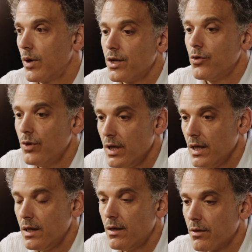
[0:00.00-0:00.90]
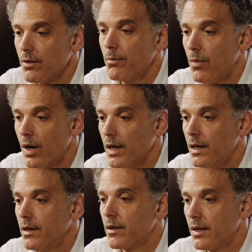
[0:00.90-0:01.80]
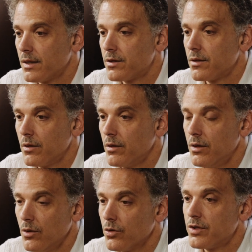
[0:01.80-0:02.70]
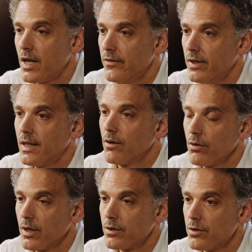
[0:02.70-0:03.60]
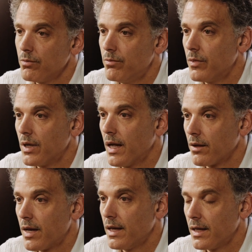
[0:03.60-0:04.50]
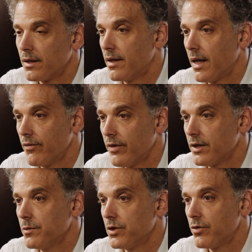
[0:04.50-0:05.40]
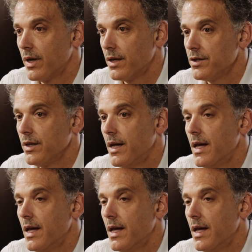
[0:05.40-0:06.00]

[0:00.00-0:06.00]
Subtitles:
when you need the money that's you're saving that or that you're allocating into that investment strategy.